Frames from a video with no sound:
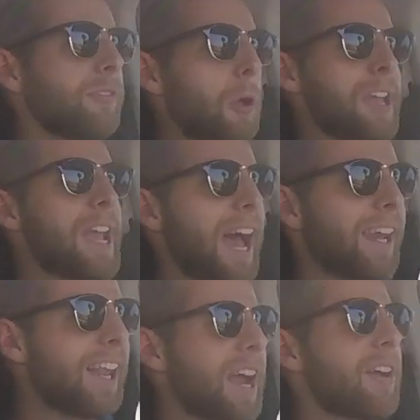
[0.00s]
floaty
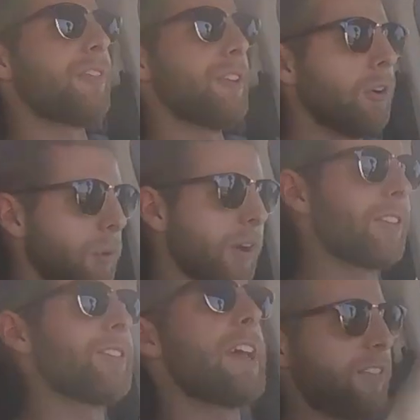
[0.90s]
Cadillac feel where
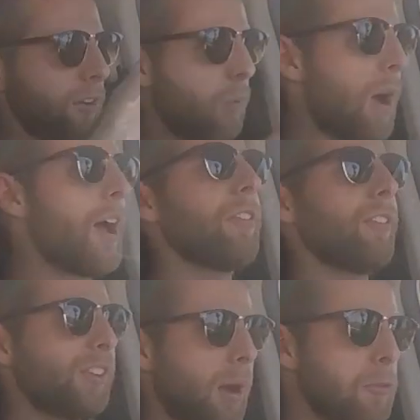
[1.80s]
it takes it a while
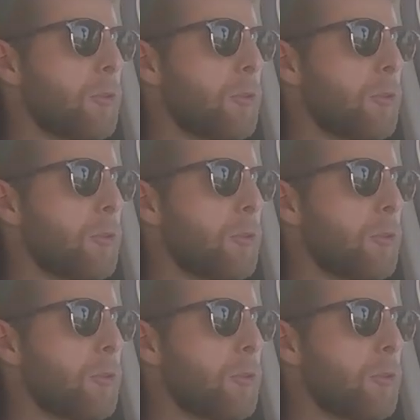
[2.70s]
to stop